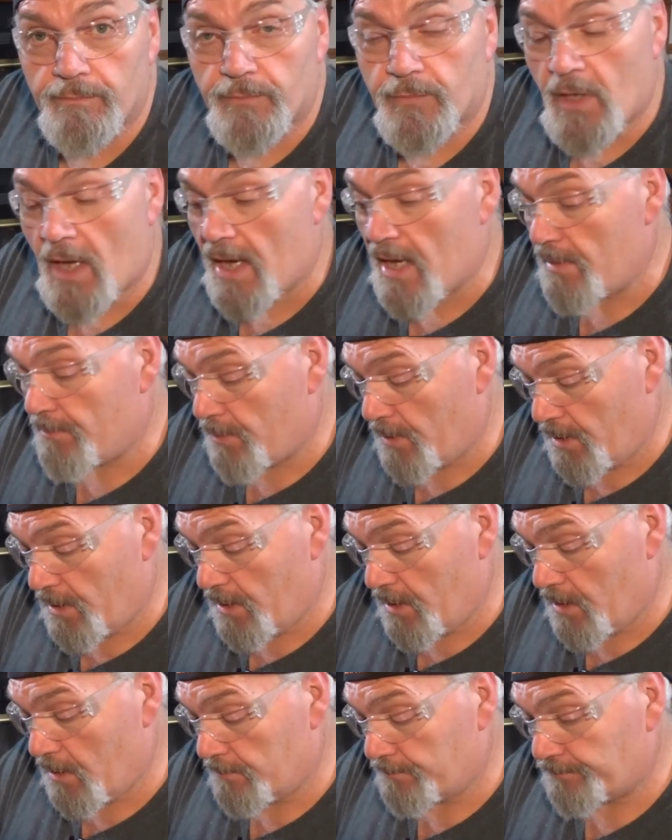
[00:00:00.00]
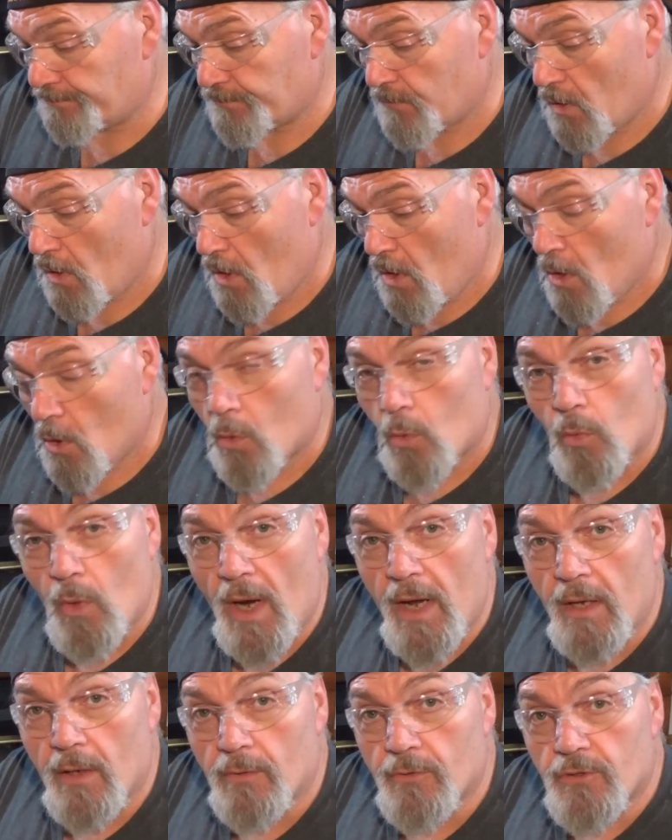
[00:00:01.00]
type uh,
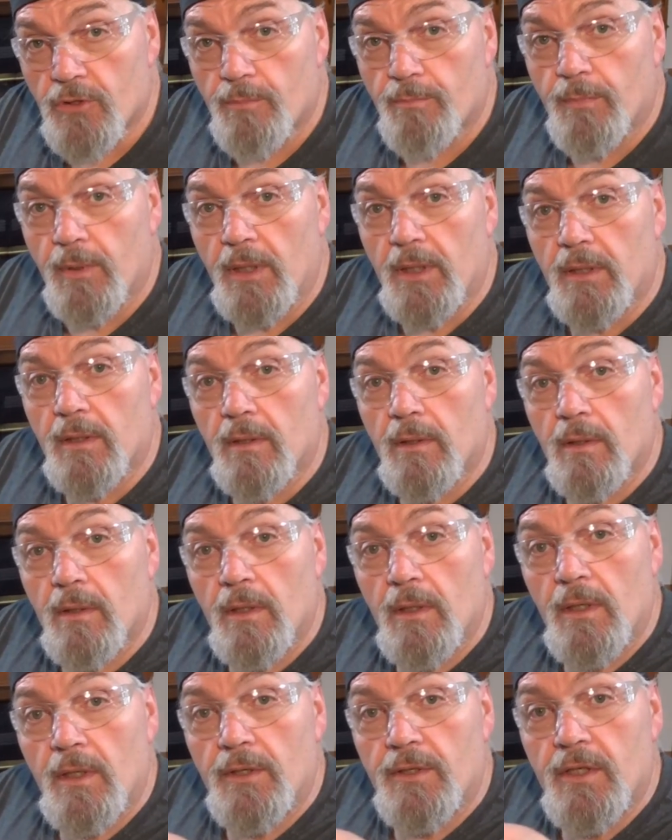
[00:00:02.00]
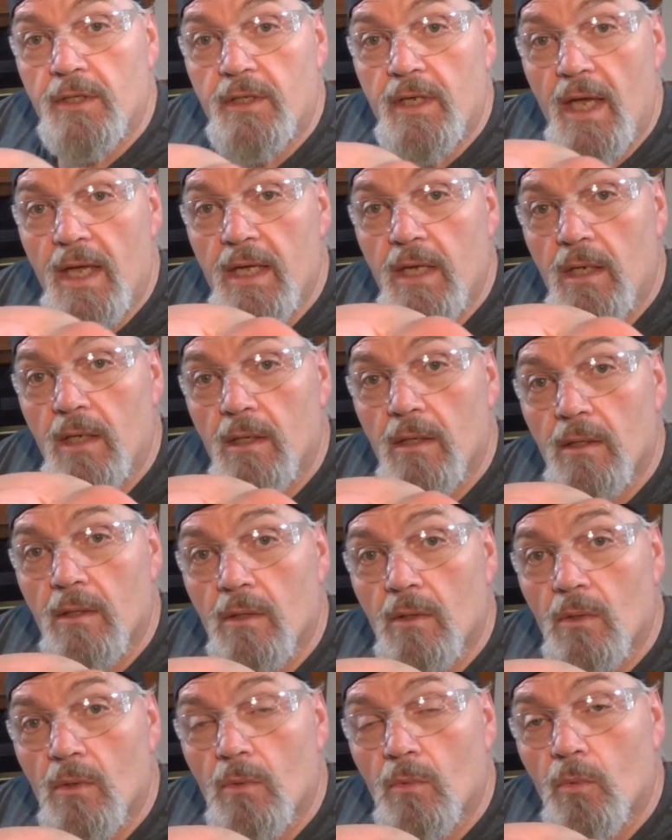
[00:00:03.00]
rounds but today
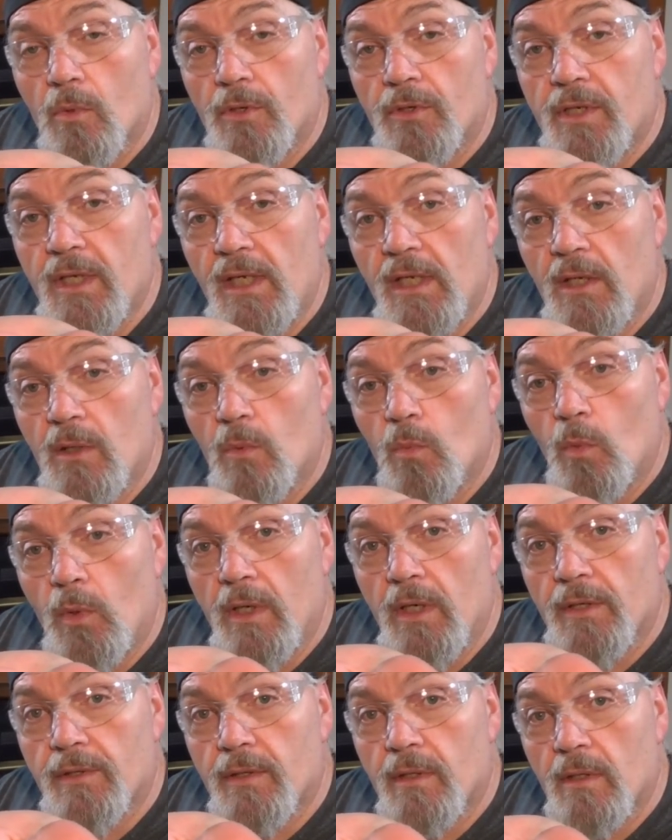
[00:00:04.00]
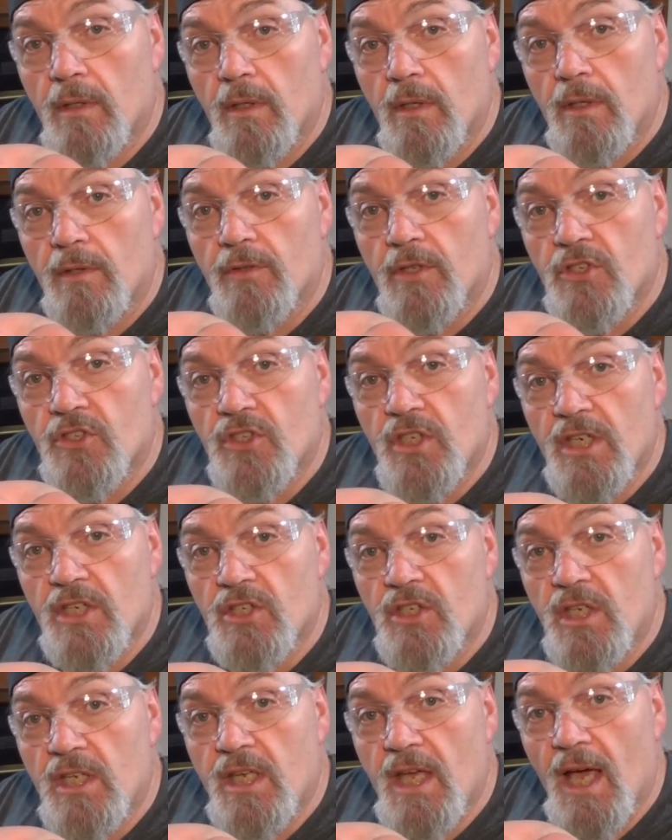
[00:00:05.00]
we're dealing with the
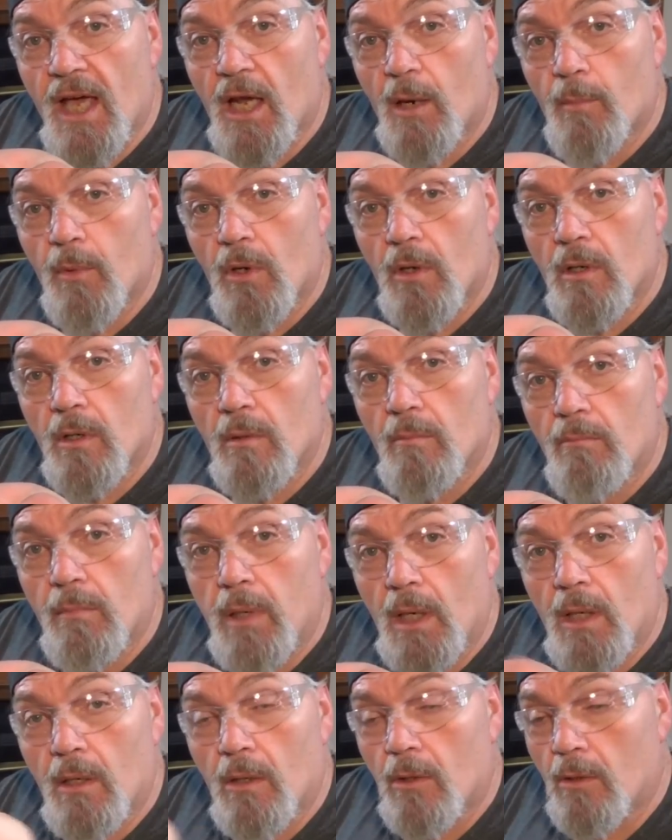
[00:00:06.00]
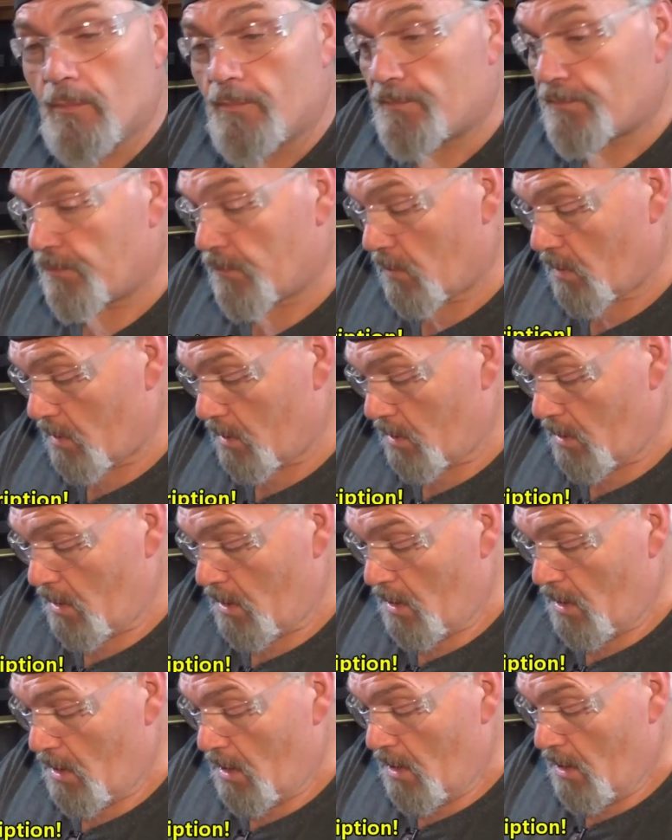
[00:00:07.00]
60 caliber ball
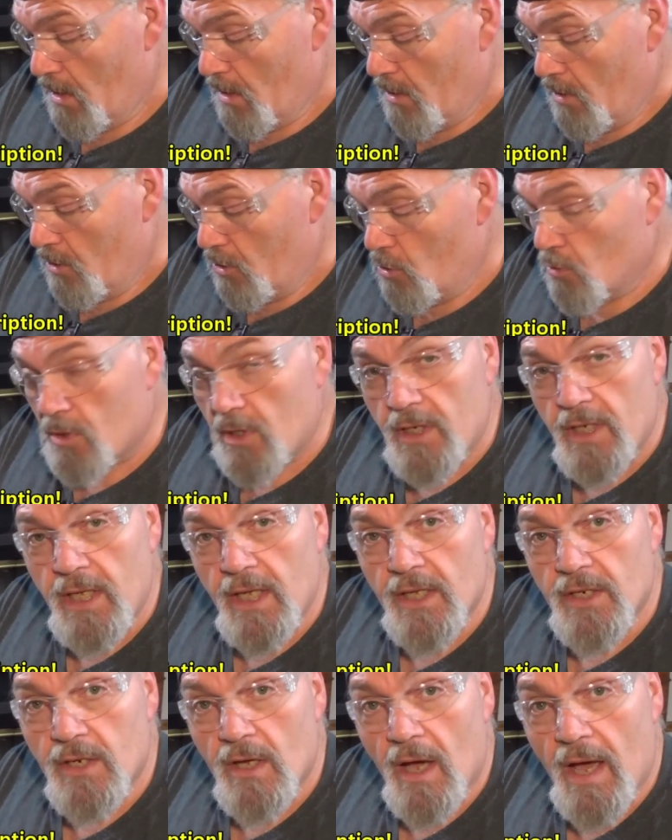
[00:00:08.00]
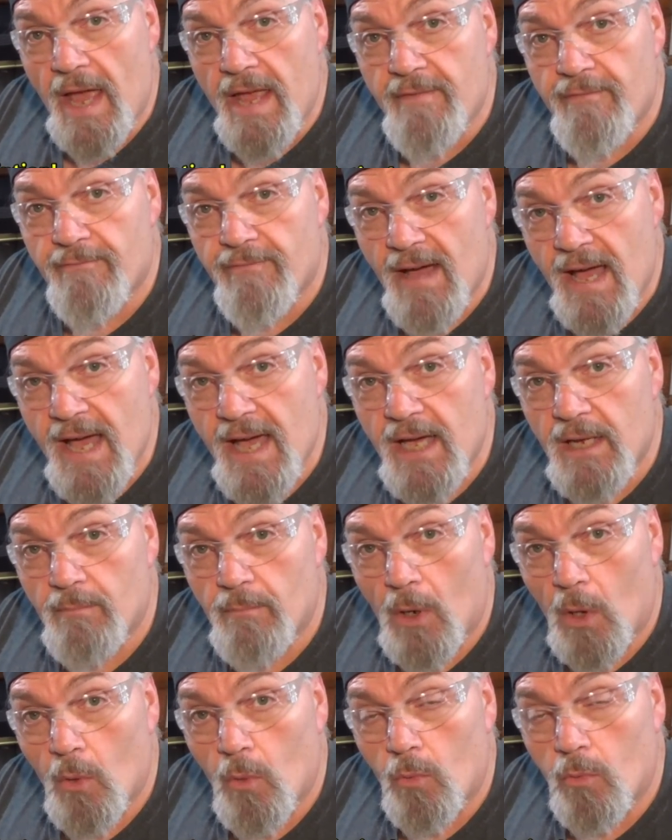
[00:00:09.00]
you can get a fine
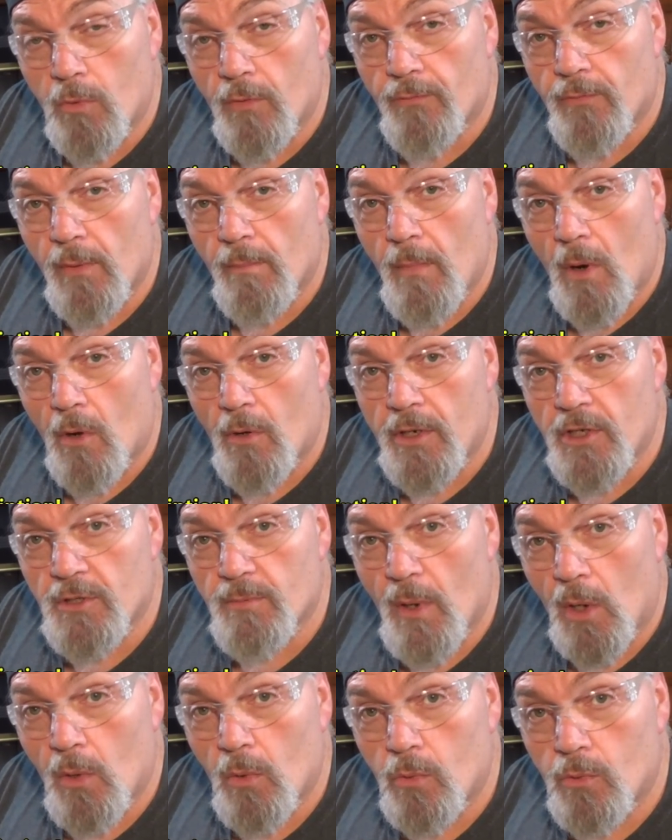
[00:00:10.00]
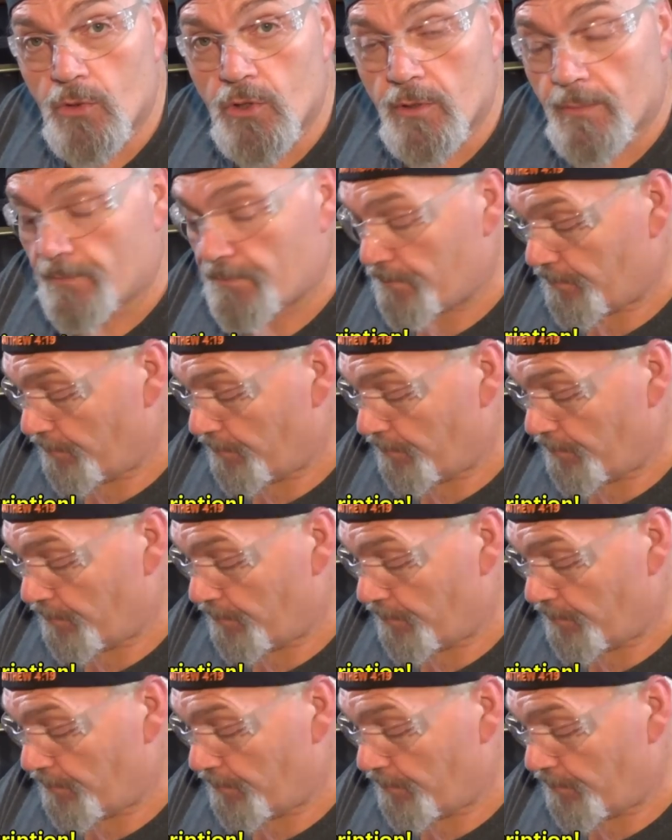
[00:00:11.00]
mold from Marty's Molds